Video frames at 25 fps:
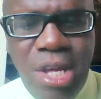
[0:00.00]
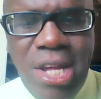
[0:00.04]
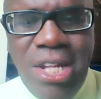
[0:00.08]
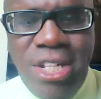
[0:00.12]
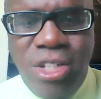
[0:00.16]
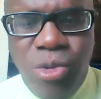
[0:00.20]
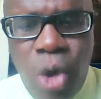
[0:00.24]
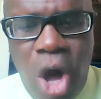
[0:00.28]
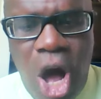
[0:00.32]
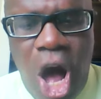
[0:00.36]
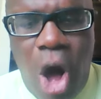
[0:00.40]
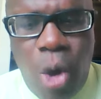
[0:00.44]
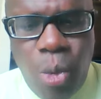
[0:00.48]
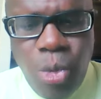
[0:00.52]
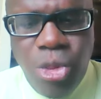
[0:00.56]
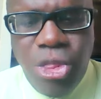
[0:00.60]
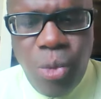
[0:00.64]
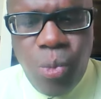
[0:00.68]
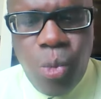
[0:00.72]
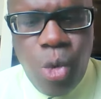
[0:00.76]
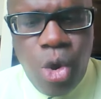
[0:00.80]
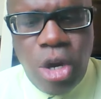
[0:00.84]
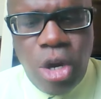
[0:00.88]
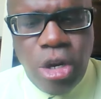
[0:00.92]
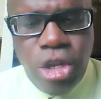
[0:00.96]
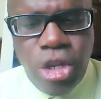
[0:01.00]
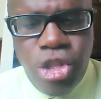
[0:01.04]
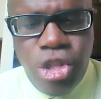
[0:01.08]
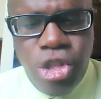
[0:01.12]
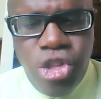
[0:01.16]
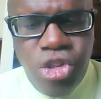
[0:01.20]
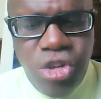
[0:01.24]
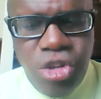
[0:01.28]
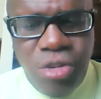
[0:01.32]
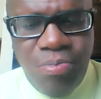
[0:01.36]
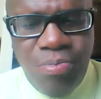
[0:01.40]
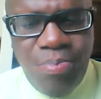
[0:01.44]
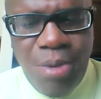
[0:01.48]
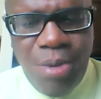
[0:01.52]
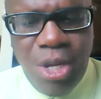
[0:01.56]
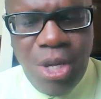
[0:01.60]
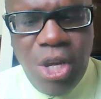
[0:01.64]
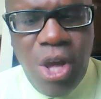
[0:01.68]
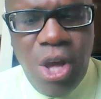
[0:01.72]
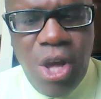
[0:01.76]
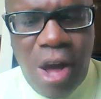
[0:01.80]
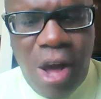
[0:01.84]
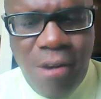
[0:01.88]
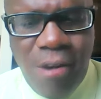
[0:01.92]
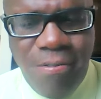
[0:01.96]
is how the world should be
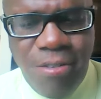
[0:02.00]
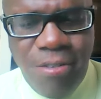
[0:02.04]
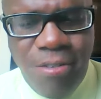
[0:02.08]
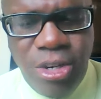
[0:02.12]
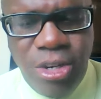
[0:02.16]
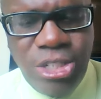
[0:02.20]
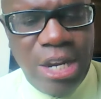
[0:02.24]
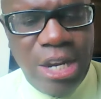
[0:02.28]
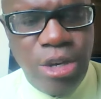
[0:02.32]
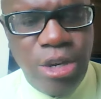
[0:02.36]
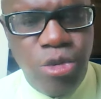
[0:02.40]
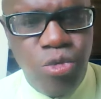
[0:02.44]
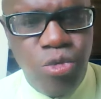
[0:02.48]
governed and run.